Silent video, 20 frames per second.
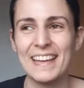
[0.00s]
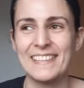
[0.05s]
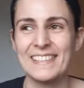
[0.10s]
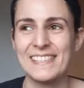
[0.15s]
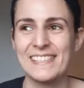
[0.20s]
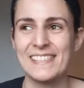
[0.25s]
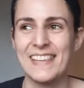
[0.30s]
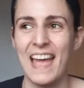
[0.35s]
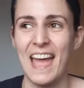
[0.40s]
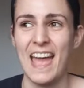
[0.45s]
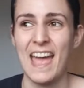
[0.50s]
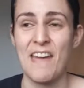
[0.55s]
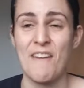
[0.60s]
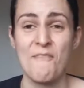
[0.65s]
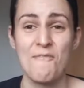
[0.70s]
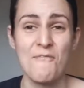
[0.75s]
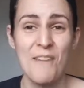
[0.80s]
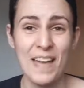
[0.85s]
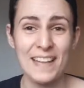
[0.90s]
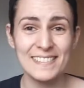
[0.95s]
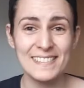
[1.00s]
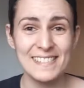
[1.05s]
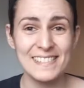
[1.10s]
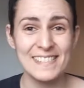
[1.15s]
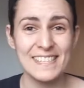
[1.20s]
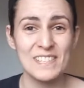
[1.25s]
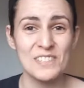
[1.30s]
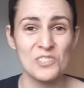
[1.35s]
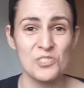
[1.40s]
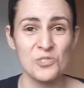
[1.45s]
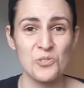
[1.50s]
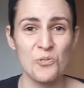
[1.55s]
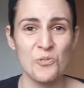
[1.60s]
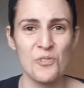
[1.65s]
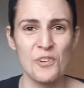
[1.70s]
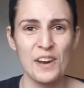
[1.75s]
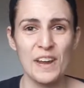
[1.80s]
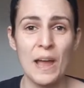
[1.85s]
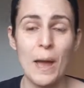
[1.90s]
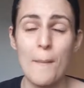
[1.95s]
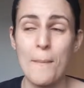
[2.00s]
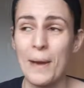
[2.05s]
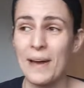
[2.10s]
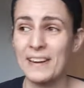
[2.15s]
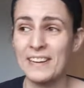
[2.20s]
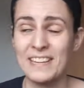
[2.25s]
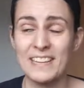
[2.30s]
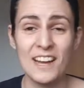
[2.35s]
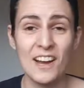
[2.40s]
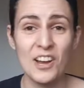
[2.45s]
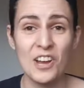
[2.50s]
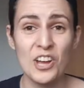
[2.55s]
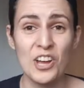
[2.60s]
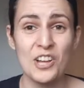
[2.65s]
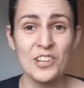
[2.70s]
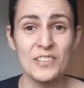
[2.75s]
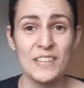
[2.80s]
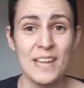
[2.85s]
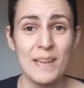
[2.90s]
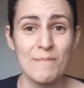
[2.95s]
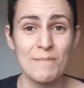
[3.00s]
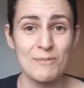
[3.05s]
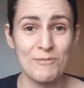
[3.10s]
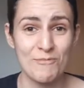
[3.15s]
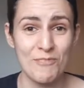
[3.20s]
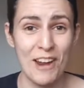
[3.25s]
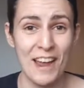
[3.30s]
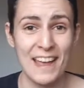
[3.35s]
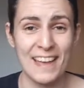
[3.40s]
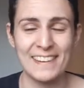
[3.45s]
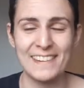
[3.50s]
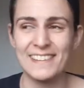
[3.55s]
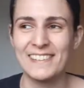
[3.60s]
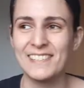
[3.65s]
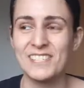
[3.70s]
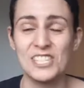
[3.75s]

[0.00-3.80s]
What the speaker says: It's a fantasy story about a young girl named Ren.